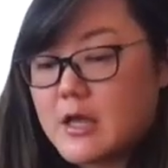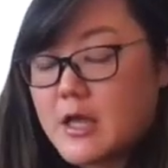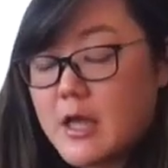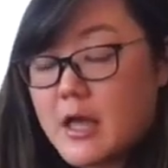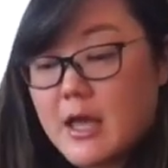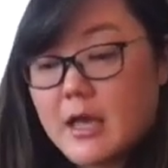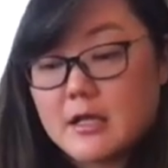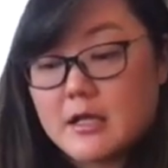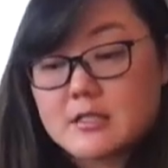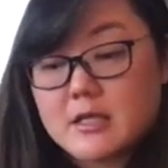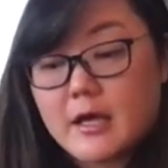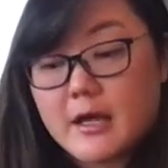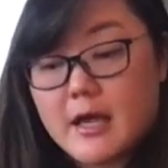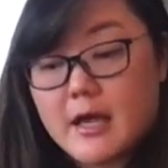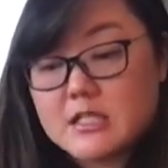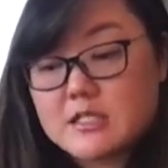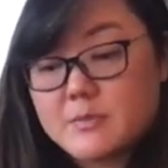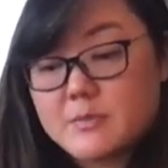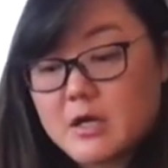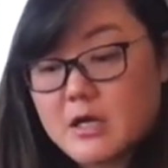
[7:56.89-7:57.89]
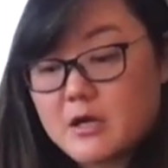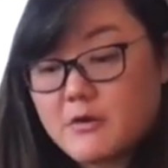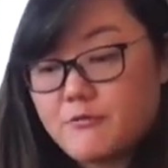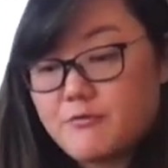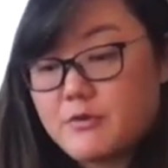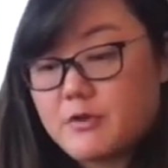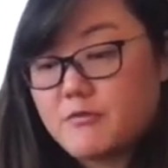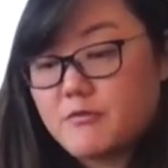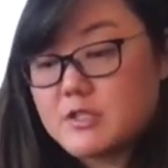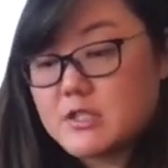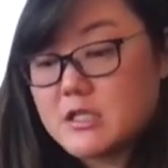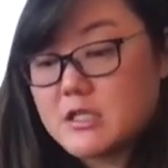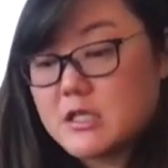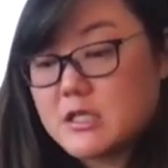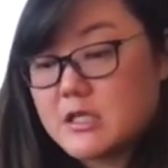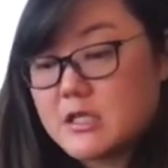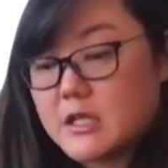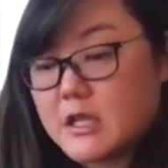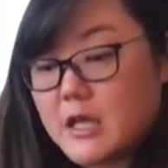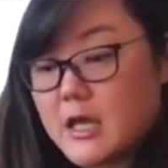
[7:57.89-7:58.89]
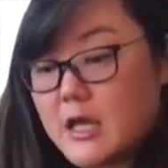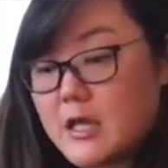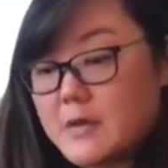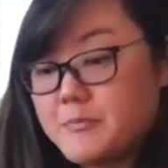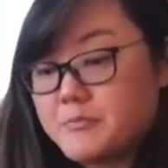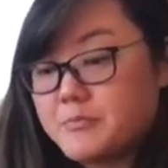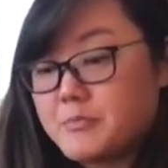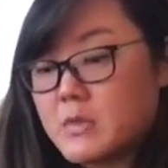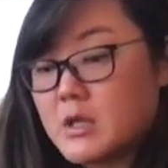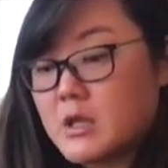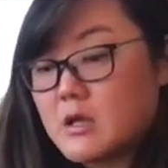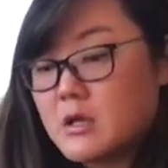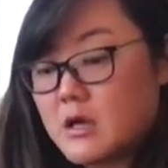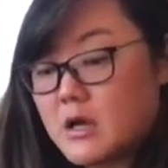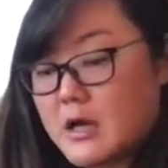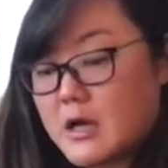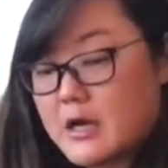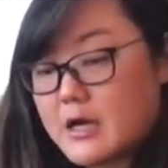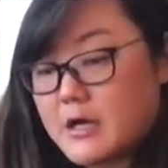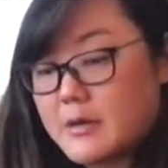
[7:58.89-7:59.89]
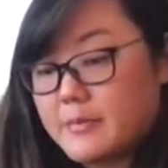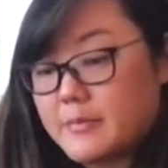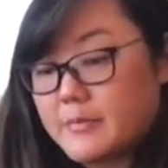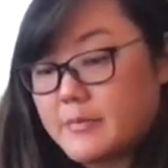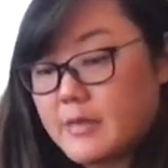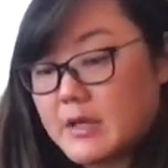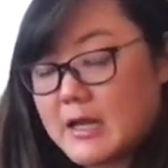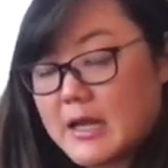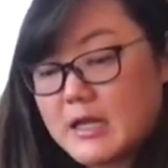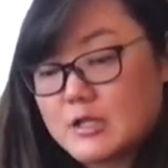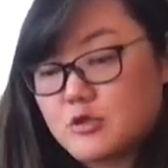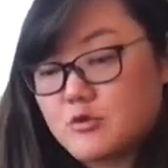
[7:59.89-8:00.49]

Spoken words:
and it's got SPF 15 in it. It has a